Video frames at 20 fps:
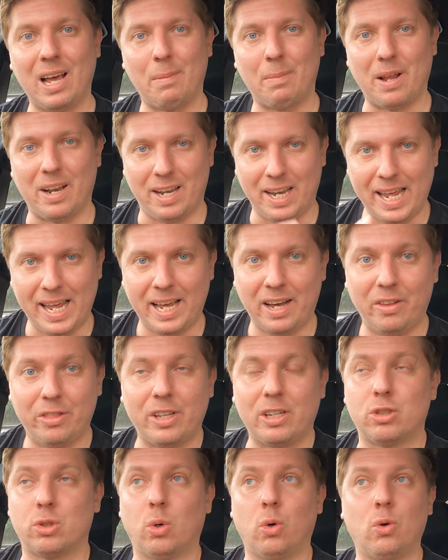But now
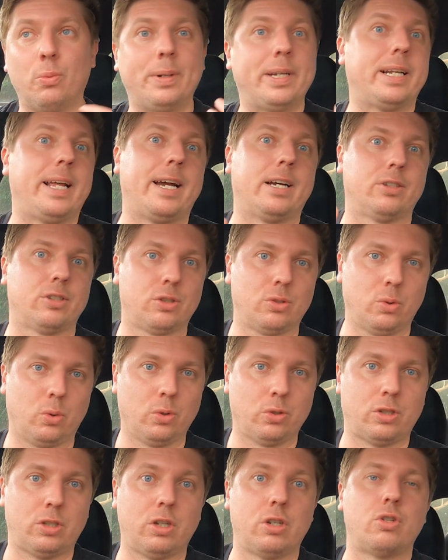that it's all been
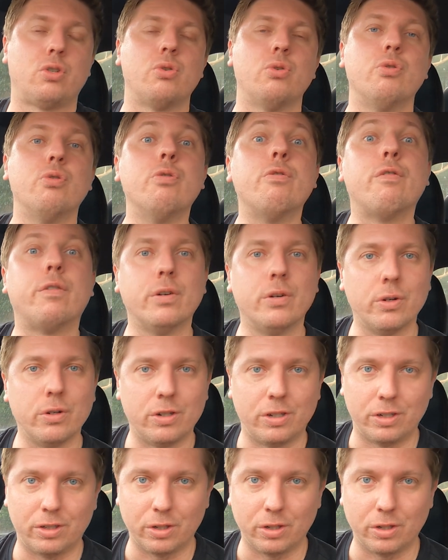outsourced to food